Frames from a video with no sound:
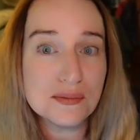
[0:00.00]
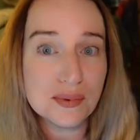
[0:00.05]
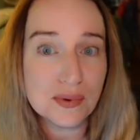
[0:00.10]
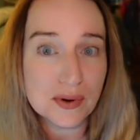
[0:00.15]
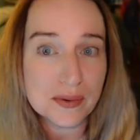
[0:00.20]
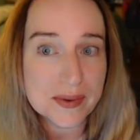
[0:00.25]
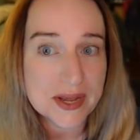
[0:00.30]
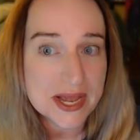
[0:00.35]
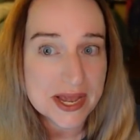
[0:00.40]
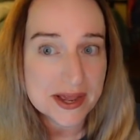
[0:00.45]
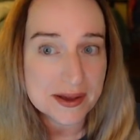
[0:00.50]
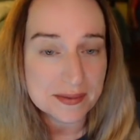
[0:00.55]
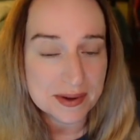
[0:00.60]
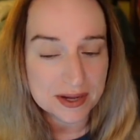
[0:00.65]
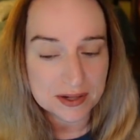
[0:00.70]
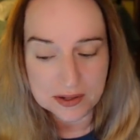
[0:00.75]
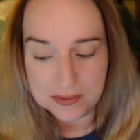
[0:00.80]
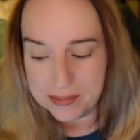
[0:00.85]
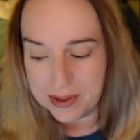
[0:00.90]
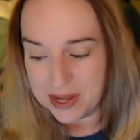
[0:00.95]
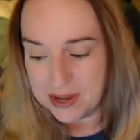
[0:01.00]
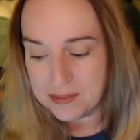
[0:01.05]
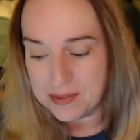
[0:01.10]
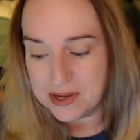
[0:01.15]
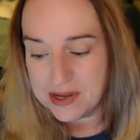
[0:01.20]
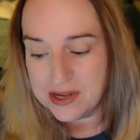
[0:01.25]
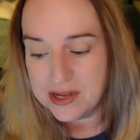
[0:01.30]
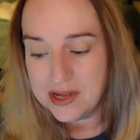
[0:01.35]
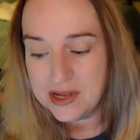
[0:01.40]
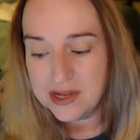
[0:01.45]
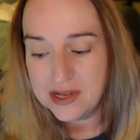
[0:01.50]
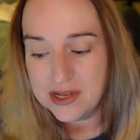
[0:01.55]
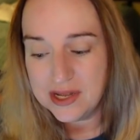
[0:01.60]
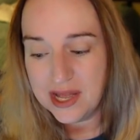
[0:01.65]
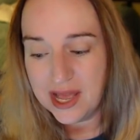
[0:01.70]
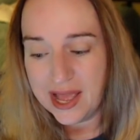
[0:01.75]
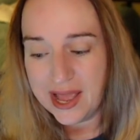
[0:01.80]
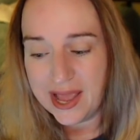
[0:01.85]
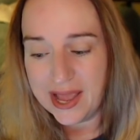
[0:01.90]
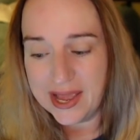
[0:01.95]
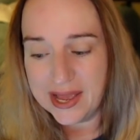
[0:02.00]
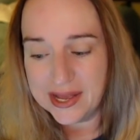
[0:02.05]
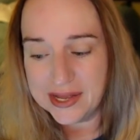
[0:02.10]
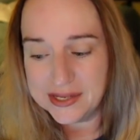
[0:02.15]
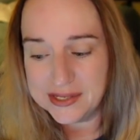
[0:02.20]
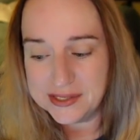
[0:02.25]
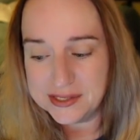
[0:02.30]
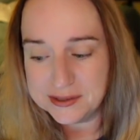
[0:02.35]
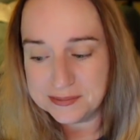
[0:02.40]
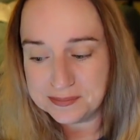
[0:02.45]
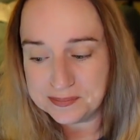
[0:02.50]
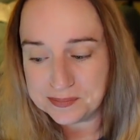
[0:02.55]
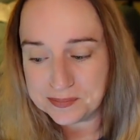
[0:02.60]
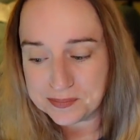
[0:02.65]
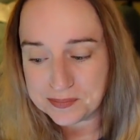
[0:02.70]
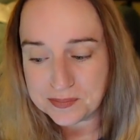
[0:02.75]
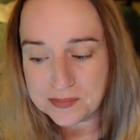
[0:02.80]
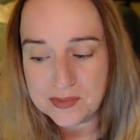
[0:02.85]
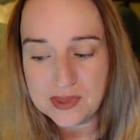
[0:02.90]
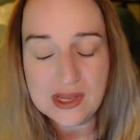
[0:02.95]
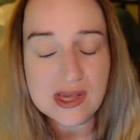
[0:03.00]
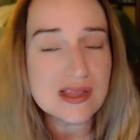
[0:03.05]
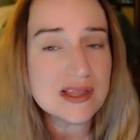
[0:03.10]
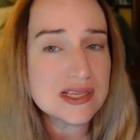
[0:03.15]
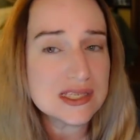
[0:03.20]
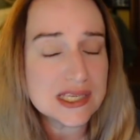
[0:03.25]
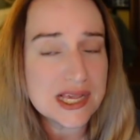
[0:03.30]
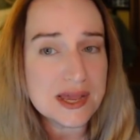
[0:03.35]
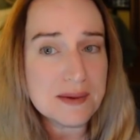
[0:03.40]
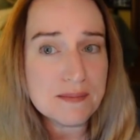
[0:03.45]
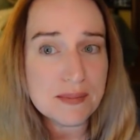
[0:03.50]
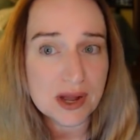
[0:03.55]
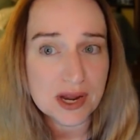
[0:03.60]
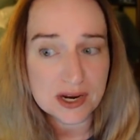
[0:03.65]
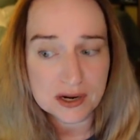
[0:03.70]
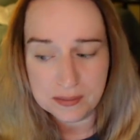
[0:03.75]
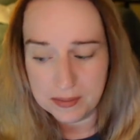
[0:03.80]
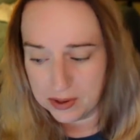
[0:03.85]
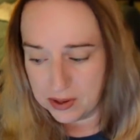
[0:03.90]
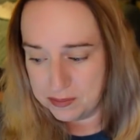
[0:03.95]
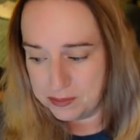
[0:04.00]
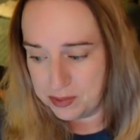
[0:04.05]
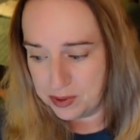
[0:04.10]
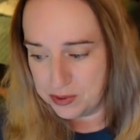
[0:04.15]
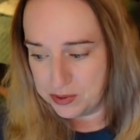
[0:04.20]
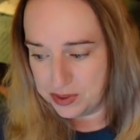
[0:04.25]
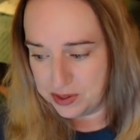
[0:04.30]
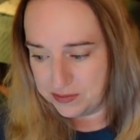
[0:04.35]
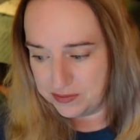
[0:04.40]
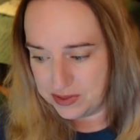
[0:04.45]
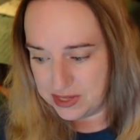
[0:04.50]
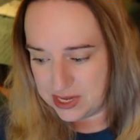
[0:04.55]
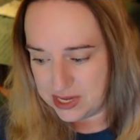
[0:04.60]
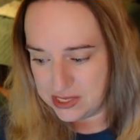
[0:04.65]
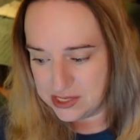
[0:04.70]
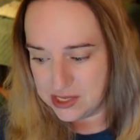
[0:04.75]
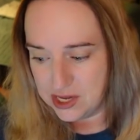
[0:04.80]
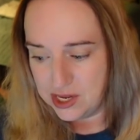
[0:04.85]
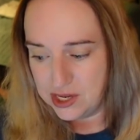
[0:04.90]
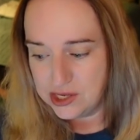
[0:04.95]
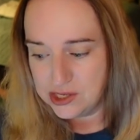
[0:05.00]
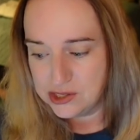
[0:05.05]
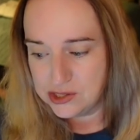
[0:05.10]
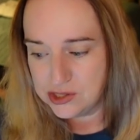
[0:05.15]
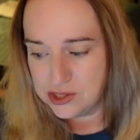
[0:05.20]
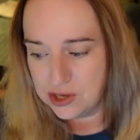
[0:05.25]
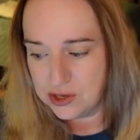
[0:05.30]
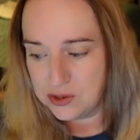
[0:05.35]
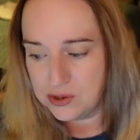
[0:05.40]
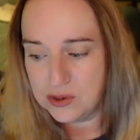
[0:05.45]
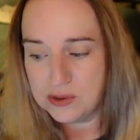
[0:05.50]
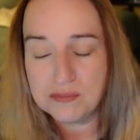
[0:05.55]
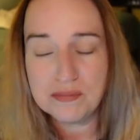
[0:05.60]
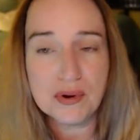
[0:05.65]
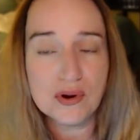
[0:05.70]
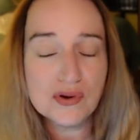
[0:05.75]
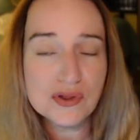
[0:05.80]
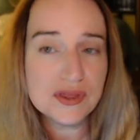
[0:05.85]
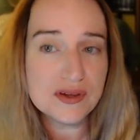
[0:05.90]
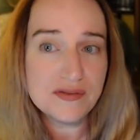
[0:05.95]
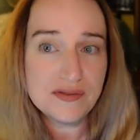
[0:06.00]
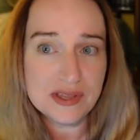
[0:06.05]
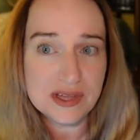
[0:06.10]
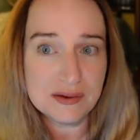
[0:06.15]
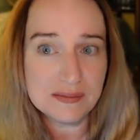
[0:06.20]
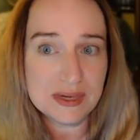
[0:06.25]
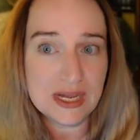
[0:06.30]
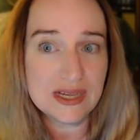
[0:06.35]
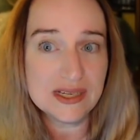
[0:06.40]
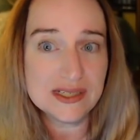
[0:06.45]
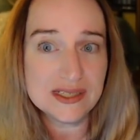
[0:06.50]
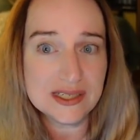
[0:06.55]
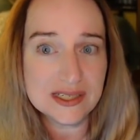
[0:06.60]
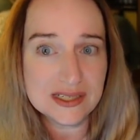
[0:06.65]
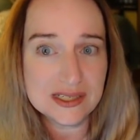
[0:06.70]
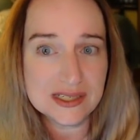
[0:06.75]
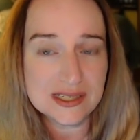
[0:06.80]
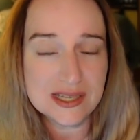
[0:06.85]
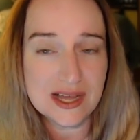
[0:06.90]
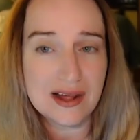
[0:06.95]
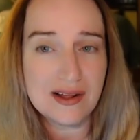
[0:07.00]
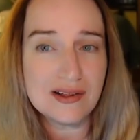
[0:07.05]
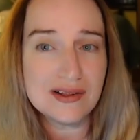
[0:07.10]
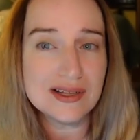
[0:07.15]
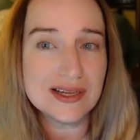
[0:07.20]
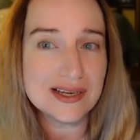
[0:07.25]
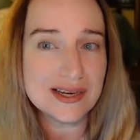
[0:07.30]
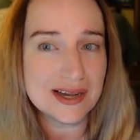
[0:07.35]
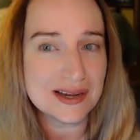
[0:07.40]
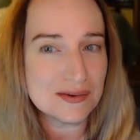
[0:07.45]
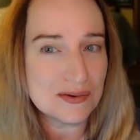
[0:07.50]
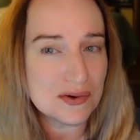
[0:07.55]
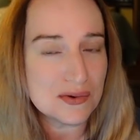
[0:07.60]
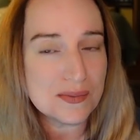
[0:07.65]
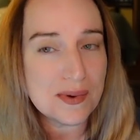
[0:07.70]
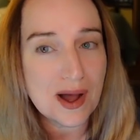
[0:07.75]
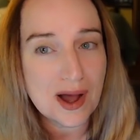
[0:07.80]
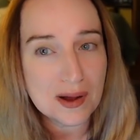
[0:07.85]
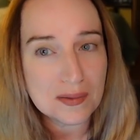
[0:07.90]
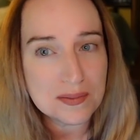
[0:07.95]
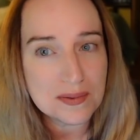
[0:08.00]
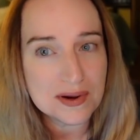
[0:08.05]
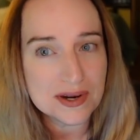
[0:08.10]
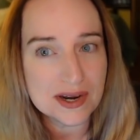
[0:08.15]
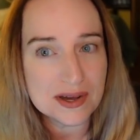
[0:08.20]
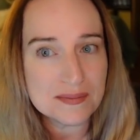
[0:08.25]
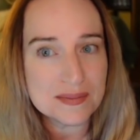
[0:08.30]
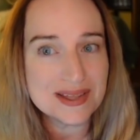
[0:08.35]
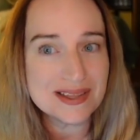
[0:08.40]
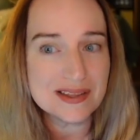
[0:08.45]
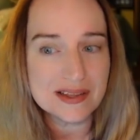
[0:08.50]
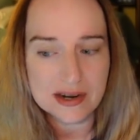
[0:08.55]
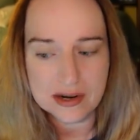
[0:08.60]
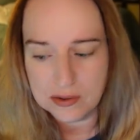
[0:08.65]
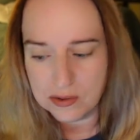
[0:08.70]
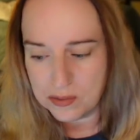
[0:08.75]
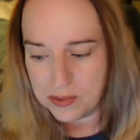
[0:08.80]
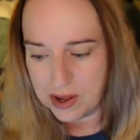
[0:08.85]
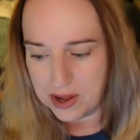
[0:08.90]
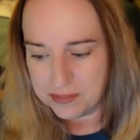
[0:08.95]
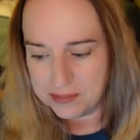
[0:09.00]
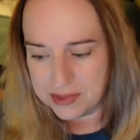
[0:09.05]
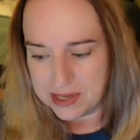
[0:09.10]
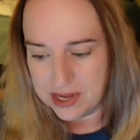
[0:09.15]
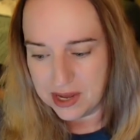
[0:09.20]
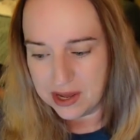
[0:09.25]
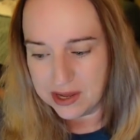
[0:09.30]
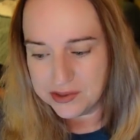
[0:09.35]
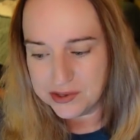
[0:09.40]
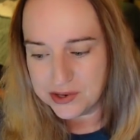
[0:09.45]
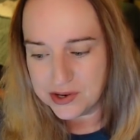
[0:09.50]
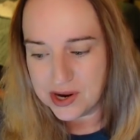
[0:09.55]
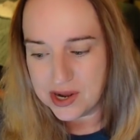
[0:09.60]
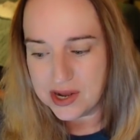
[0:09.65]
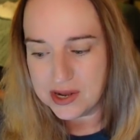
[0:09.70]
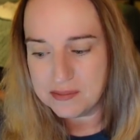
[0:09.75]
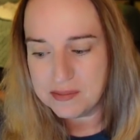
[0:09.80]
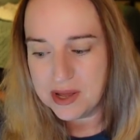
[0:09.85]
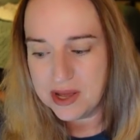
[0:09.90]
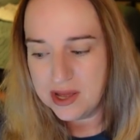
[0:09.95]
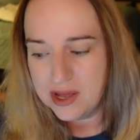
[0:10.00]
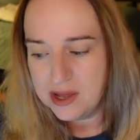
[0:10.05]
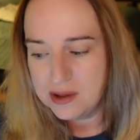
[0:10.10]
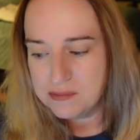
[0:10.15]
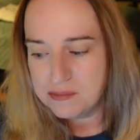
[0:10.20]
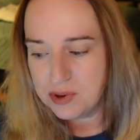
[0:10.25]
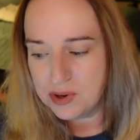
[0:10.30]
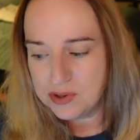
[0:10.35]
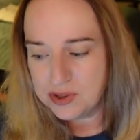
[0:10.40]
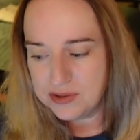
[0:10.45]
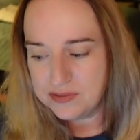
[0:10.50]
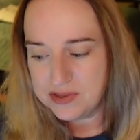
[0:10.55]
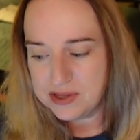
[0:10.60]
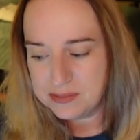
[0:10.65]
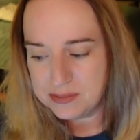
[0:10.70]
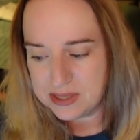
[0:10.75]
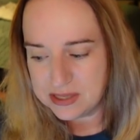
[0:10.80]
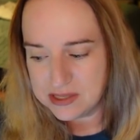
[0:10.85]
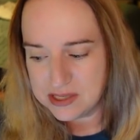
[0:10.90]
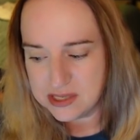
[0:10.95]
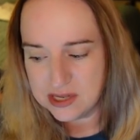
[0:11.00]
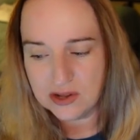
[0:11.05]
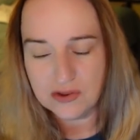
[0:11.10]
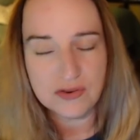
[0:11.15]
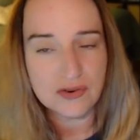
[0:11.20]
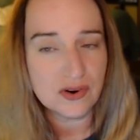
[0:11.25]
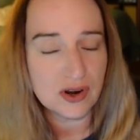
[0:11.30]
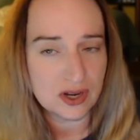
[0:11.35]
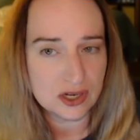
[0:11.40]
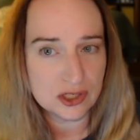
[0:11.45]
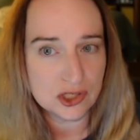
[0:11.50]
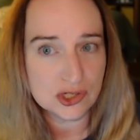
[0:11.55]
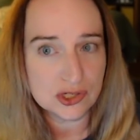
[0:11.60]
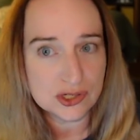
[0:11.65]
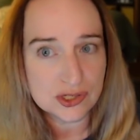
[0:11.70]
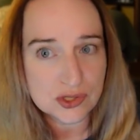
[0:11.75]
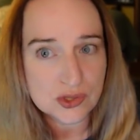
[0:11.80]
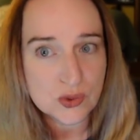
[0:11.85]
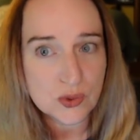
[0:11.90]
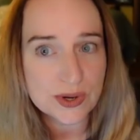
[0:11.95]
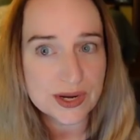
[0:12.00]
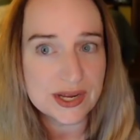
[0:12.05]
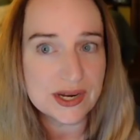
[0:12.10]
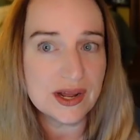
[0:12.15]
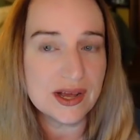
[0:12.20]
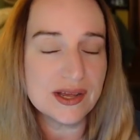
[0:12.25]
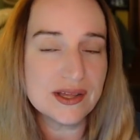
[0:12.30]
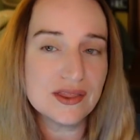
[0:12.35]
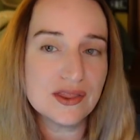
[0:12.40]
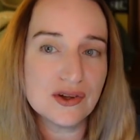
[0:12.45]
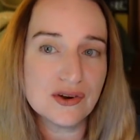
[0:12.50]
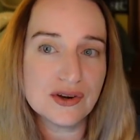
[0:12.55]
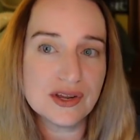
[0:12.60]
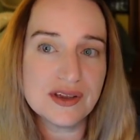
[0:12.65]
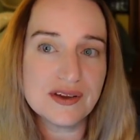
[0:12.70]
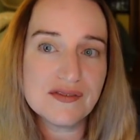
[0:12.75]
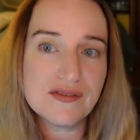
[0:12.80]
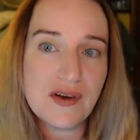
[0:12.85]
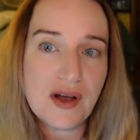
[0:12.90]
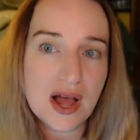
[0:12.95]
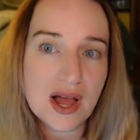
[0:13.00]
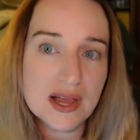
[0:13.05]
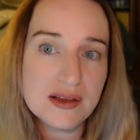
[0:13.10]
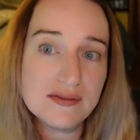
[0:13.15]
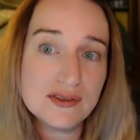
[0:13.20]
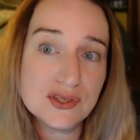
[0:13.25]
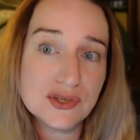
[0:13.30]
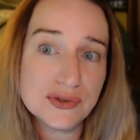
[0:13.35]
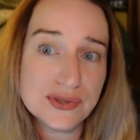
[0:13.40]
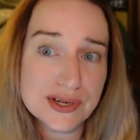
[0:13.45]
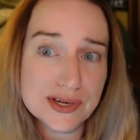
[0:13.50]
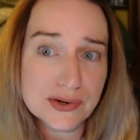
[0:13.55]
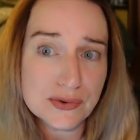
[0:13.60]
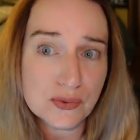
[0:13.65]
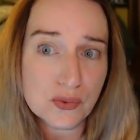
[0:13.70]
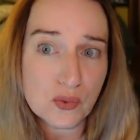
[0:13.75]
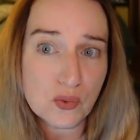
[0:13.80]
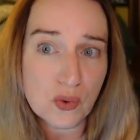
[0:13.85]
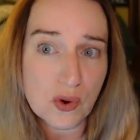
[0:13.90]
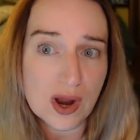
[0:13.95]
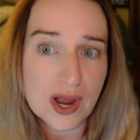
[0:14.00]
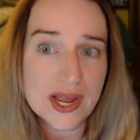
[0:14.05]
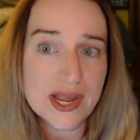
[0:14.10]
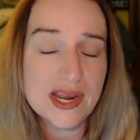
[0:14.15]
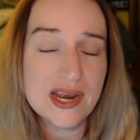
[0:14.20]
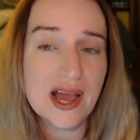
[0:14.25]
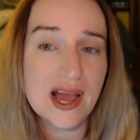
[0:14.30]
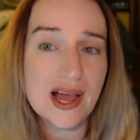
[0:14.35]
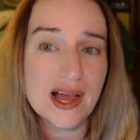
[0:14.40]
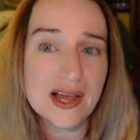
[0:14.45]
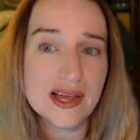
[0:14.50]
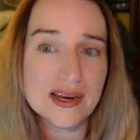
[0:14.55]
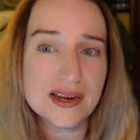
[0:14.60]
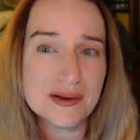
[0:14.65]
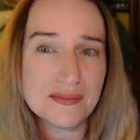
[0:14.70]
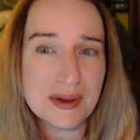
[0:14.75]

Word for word: Birmingham, Alabama. And the same buyer bought both of these. So both of them did sell, and I will pop one up and then I will pop the other up. Both of them did sell for one hundred twenty-nine dollars and thirty-five cents. So they're right at